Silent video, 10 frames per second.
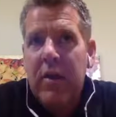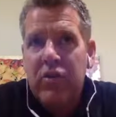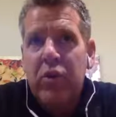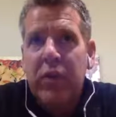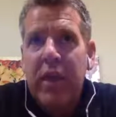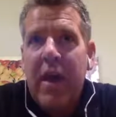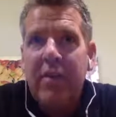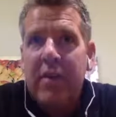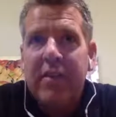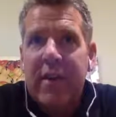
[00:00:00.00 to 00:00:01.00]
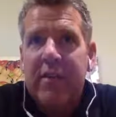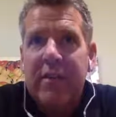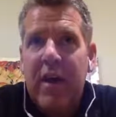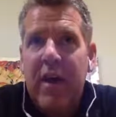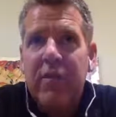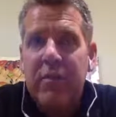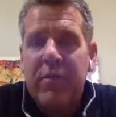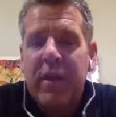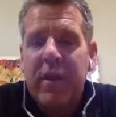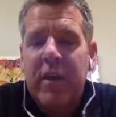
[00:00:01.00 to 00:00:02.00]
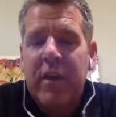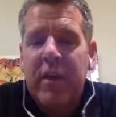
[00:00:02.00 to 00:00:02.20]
truly having a sense of themselves.